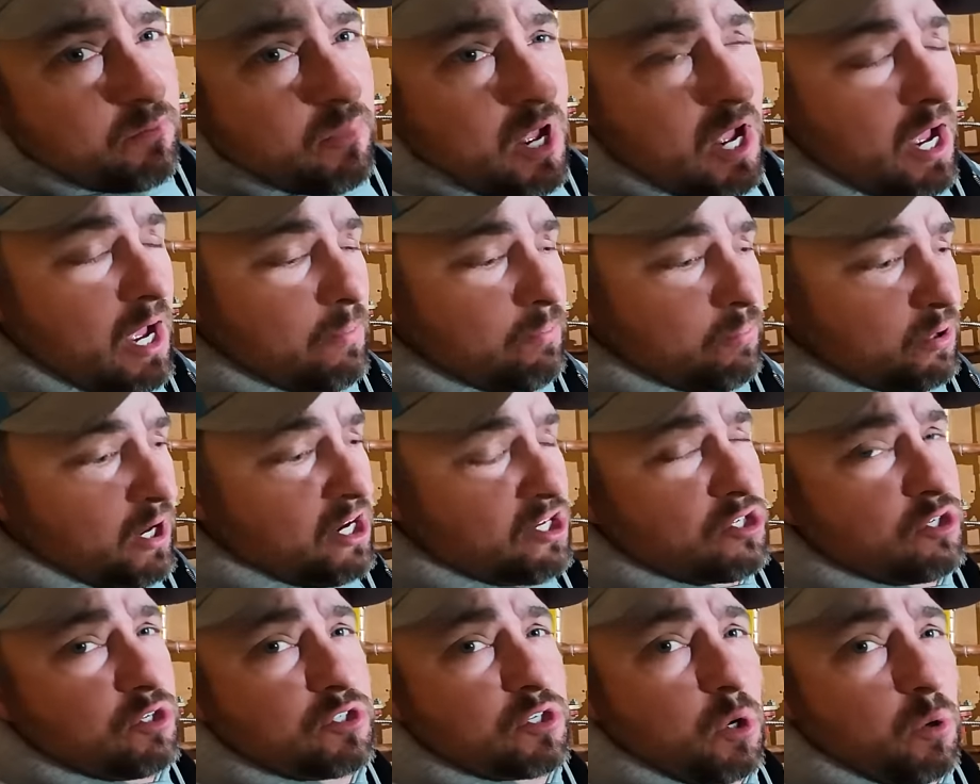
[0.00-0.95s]
uh,
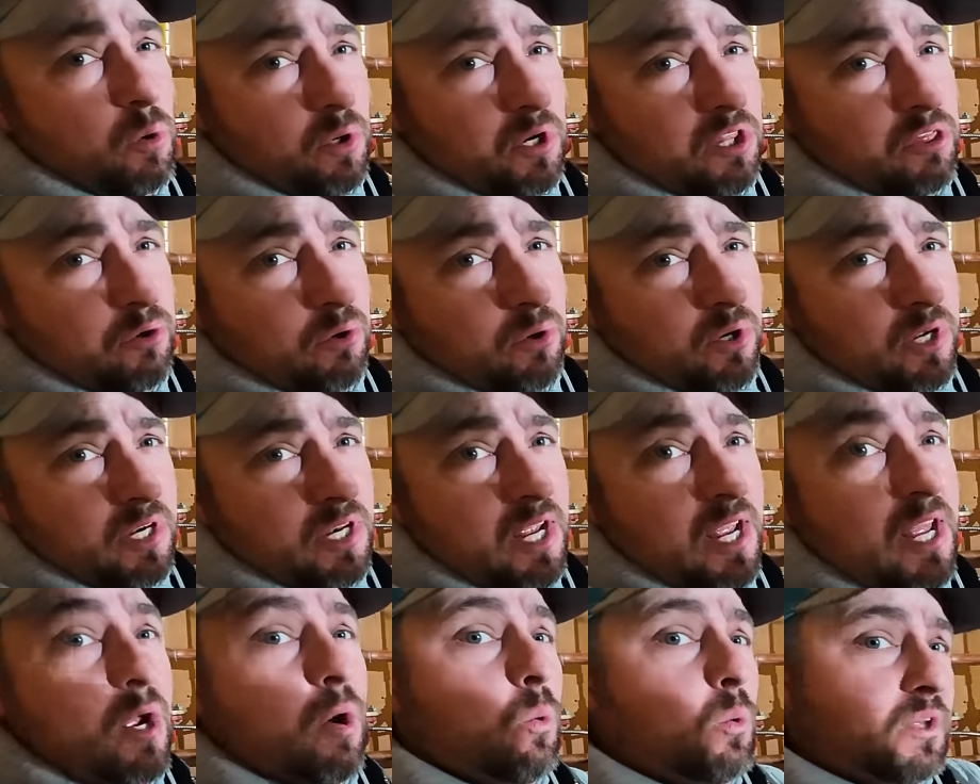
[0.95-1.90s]
pressure is going through it
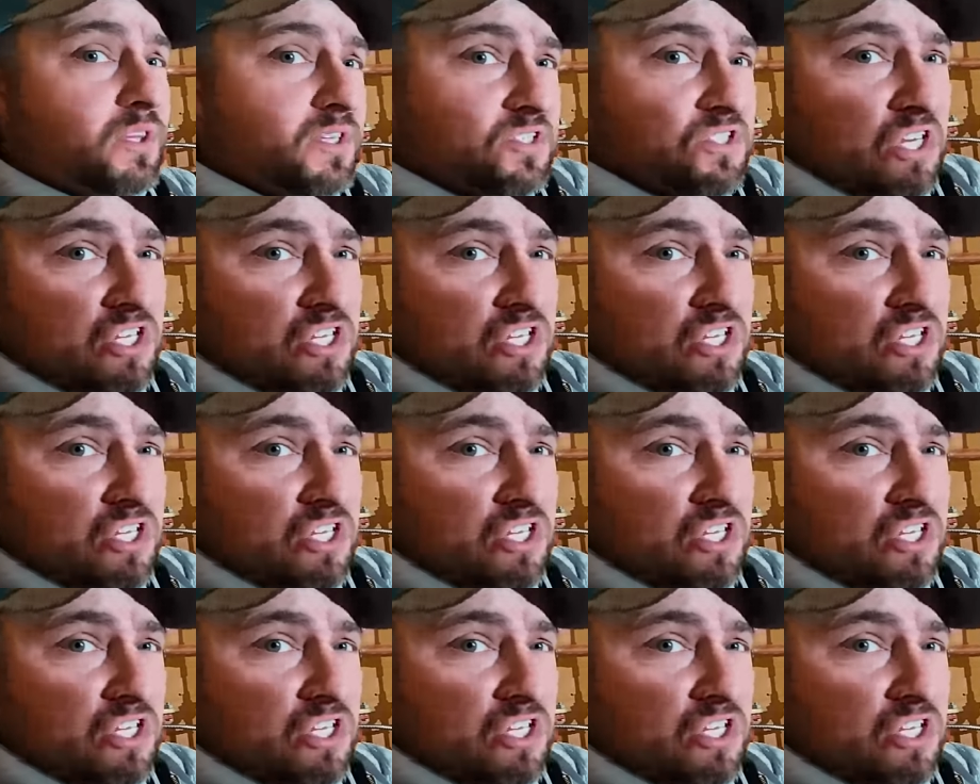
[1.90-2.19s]
when the